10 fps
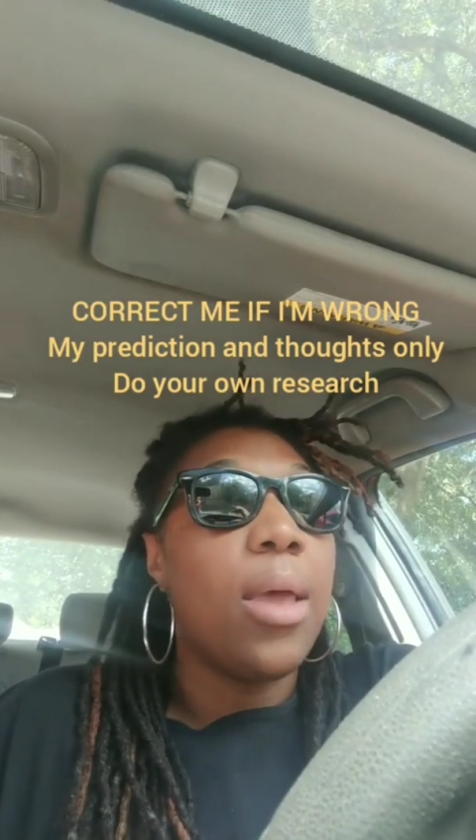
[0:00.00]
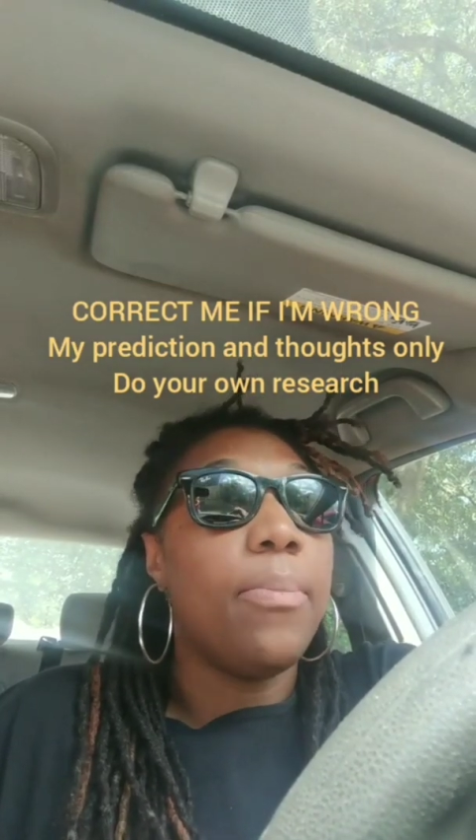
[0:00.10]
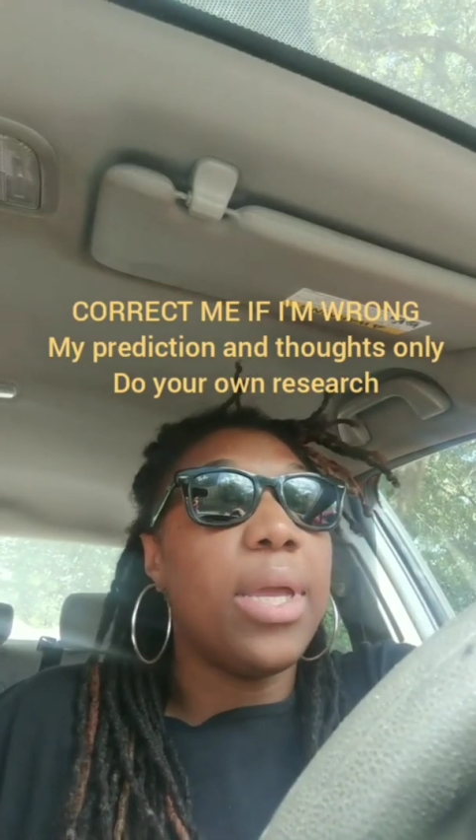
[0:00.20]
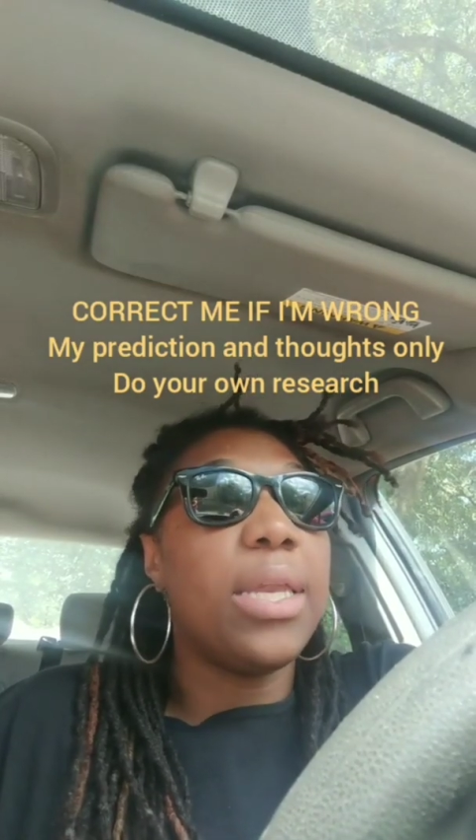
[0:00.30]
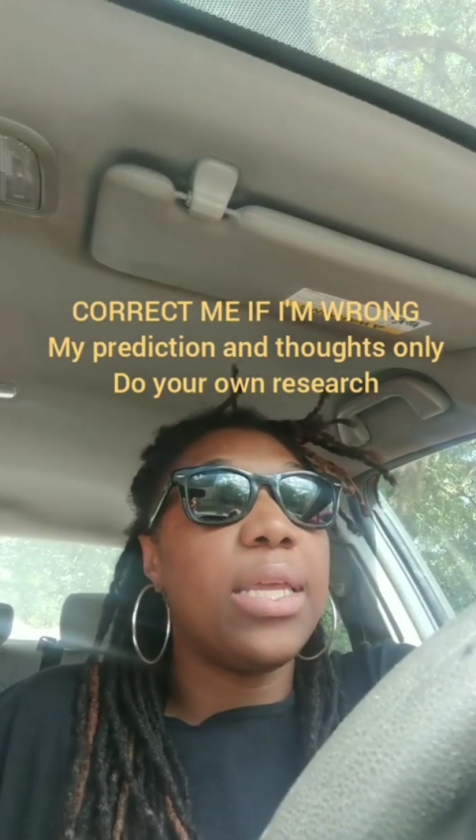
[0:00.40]

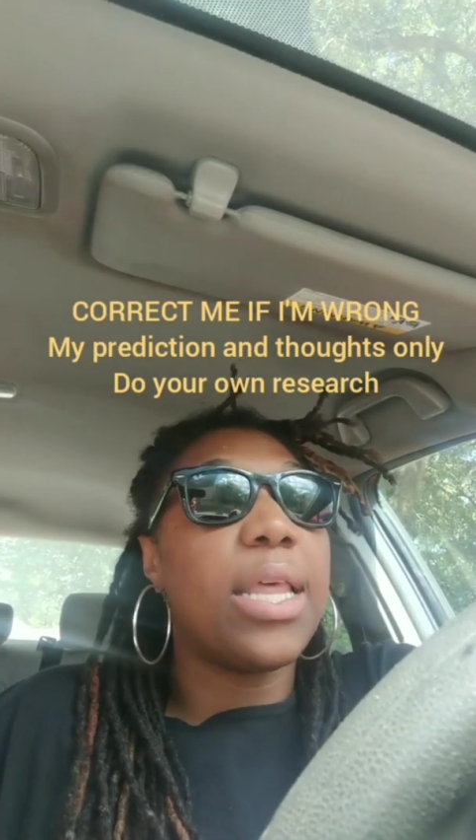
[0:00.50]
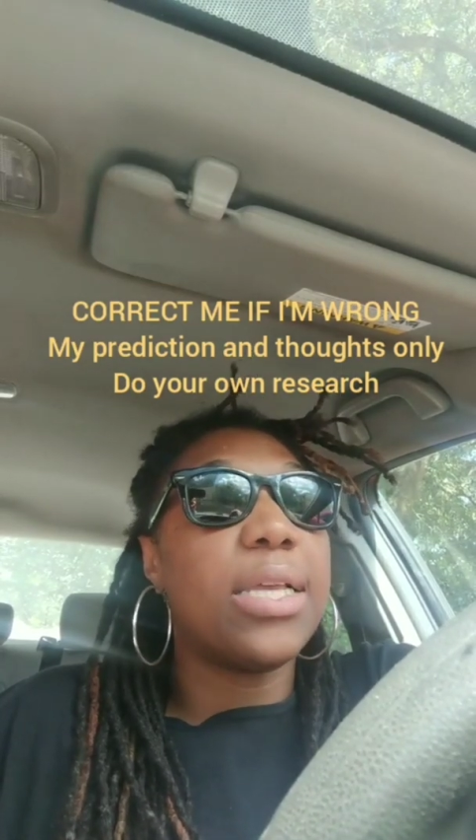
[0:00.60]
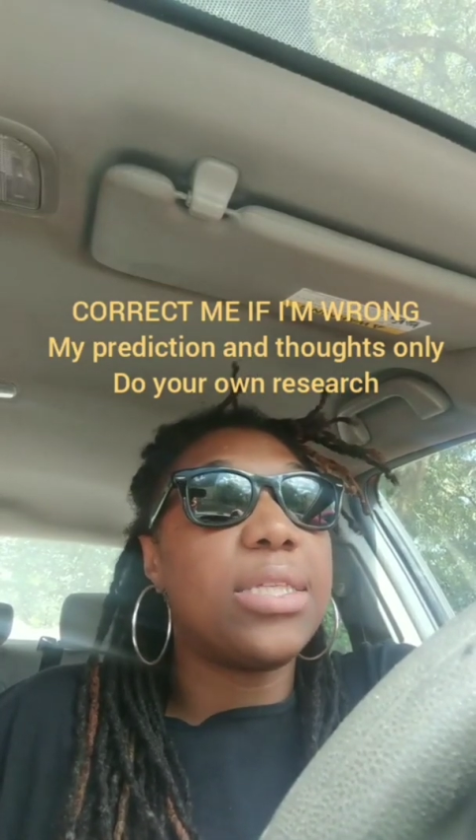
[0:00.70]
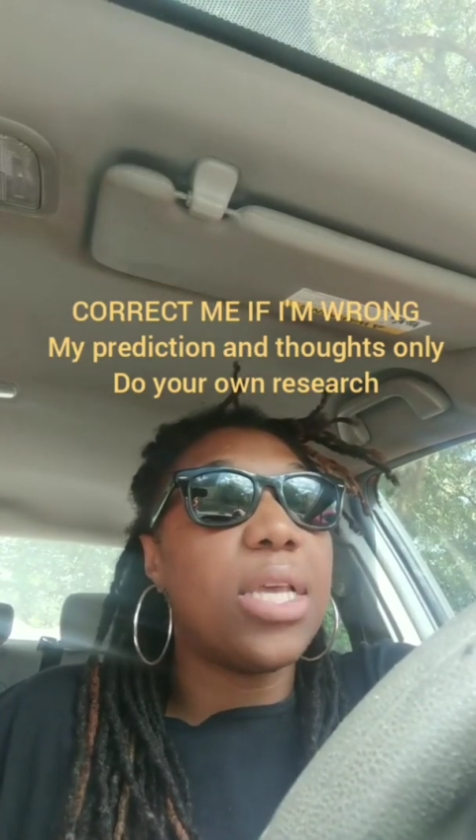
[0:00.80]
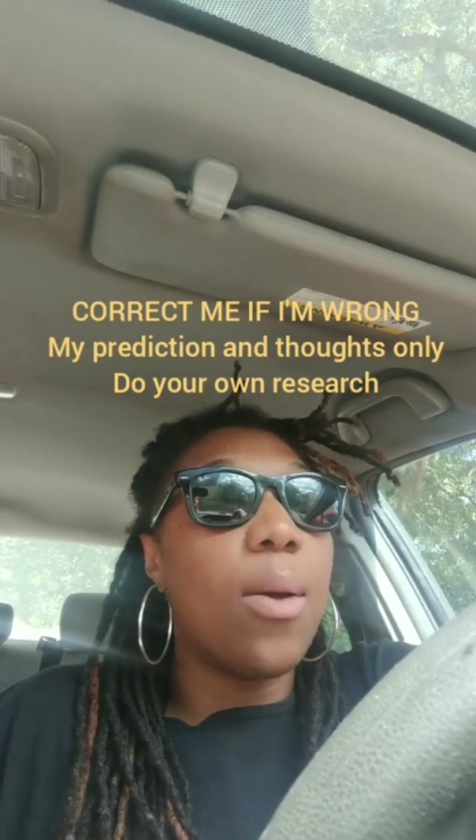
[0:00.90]
meaning
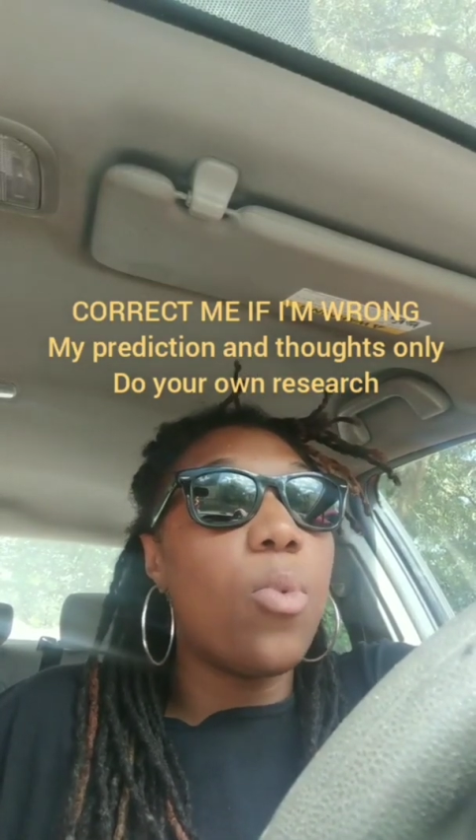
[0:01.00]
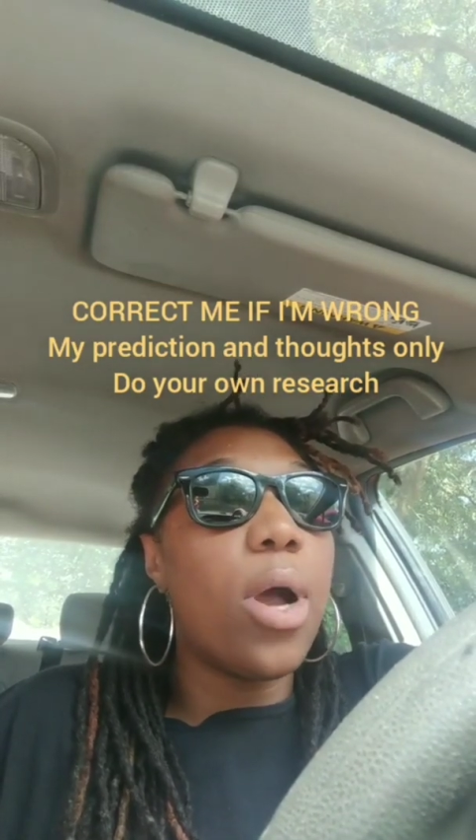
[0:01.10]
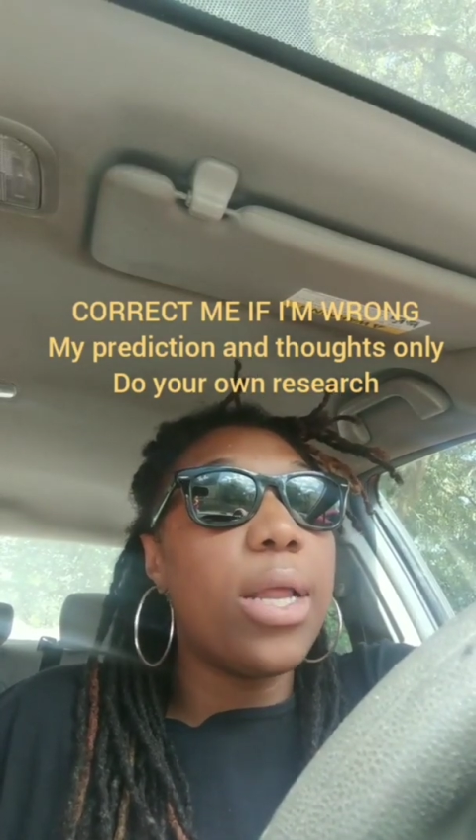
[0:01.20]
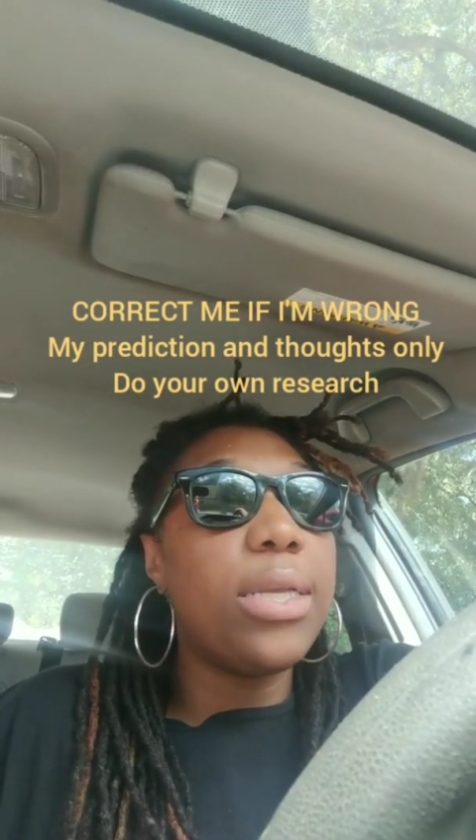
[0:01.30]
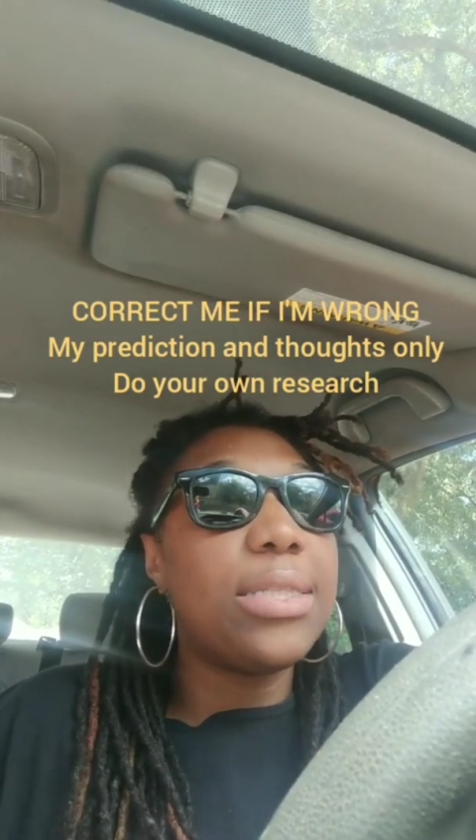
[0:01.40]
that
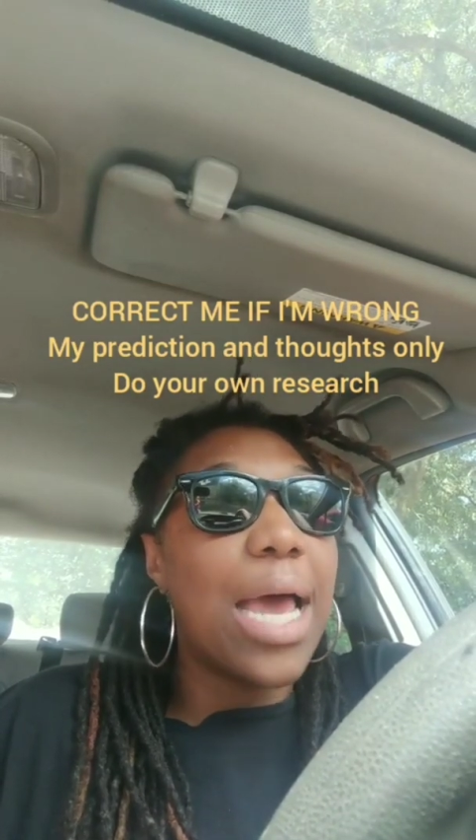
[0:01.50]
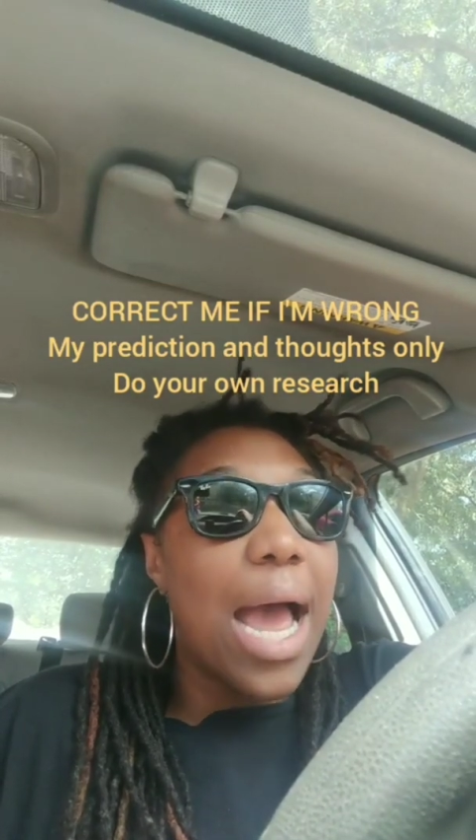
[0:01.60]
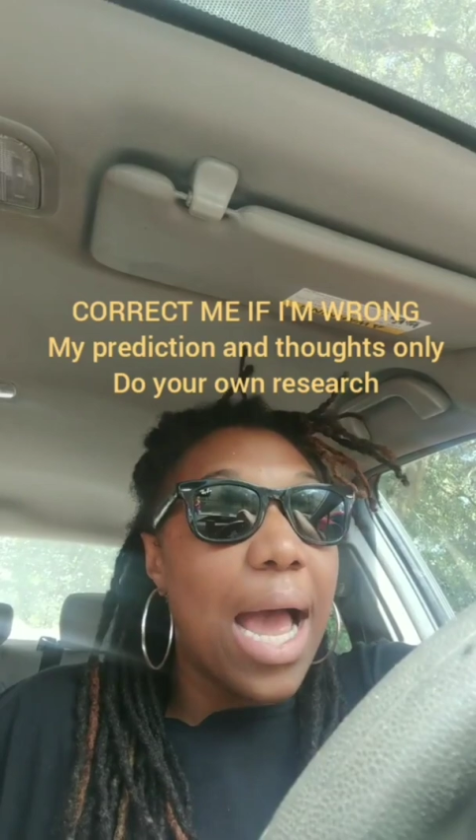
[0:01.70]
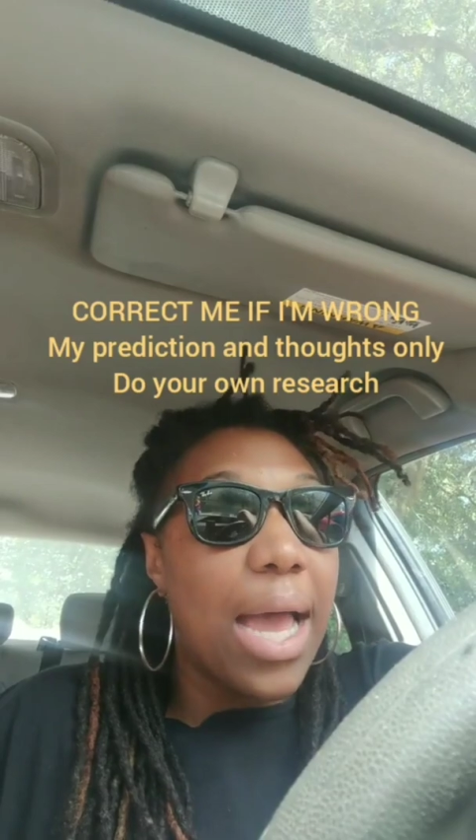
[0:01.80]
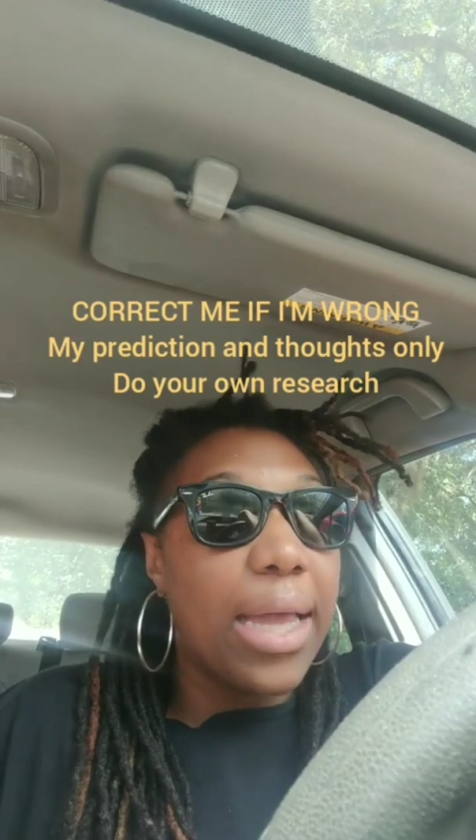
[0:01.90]
someone
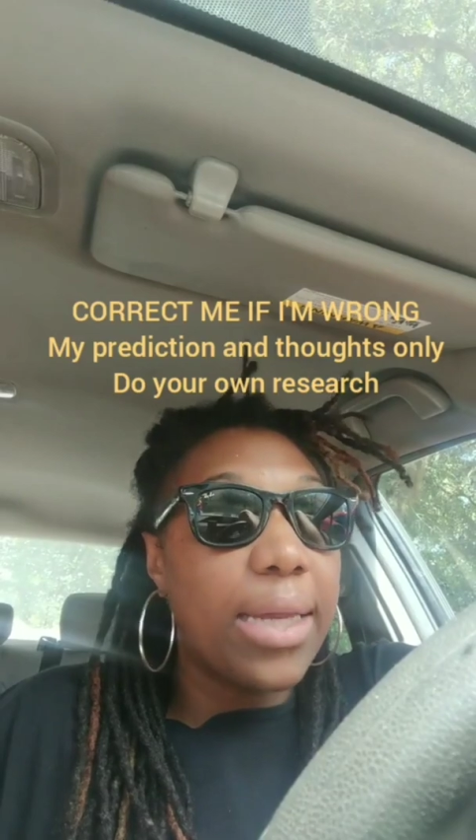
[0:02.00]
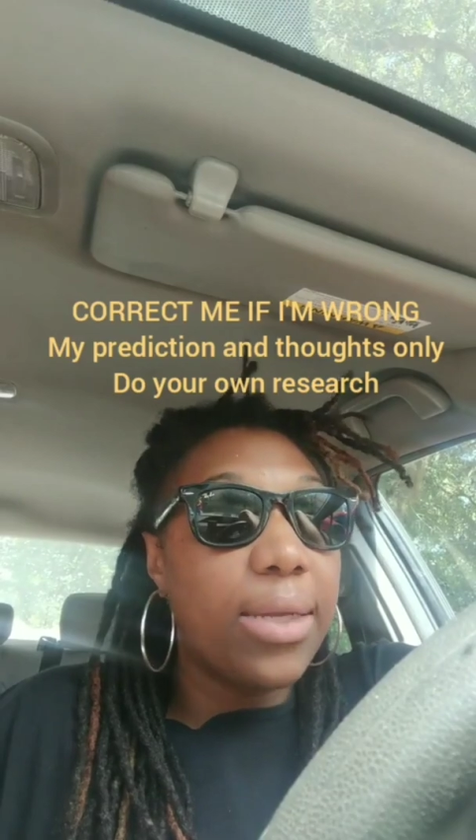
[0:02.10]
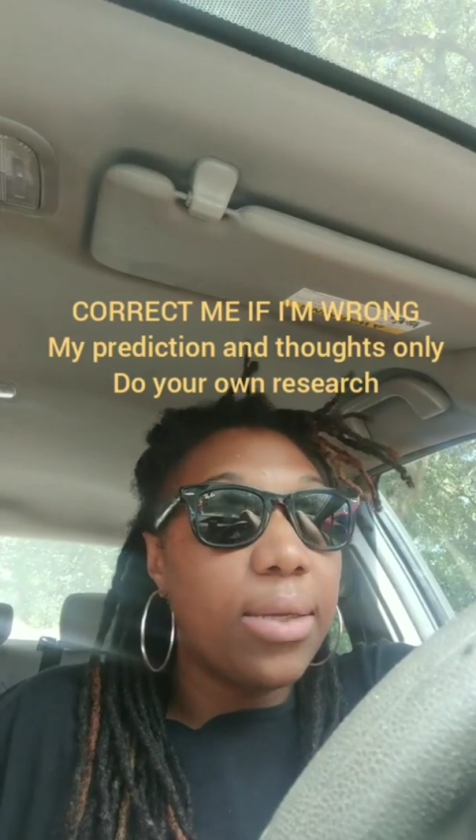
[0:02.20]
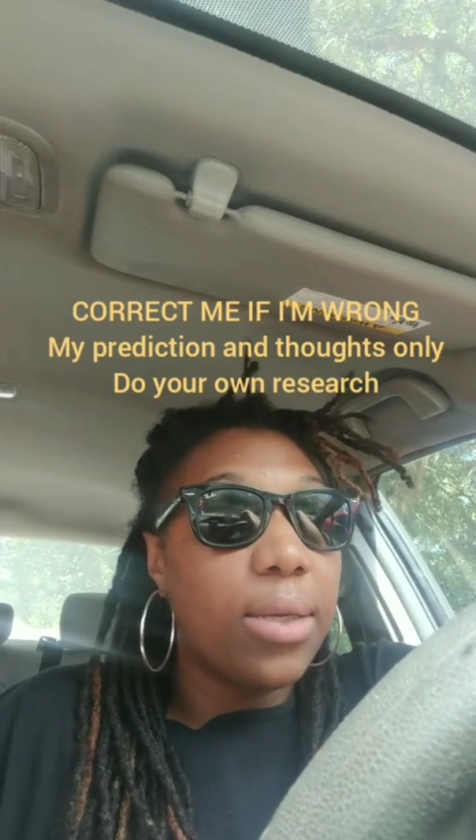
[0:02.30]
died,